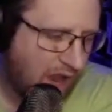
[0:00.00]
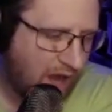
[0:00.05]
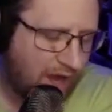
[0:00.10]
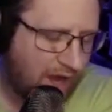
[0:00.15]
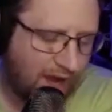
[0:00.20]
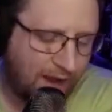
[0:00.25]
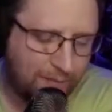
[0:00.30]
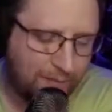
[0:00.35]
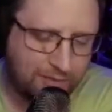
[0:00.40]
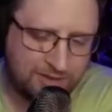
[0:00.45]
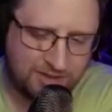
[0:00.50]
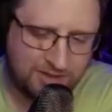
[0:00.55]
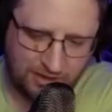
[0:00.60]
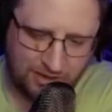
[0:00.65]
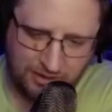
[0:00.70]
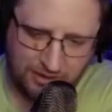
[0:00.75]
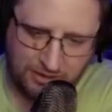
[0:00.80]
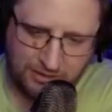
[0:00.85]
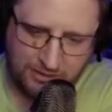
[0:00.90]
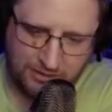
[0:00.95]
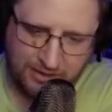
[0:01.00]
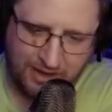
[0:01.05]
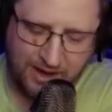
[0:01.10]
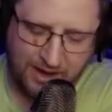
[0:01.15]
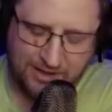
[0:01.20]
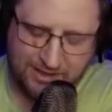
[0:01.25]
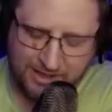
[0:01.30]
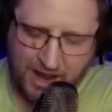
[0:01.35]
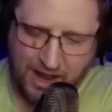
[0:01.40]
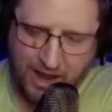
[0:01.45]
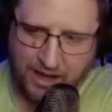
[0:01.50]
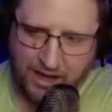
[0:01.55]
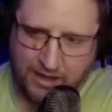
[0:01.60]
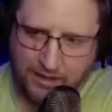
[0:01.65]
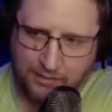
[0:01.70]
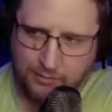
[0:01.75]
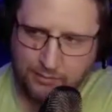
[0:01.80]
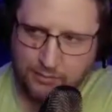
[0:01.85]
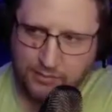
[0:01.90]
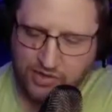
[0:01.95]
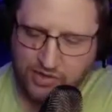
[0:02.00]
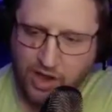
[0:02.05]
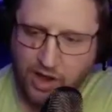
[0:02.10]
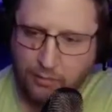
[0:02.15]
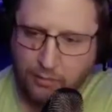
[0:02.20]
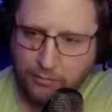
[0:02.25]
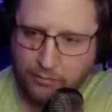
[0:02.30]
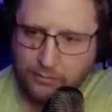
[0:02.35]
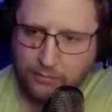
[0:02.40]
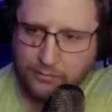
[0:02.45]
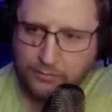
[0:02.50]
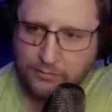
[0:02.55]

and I'm still anti some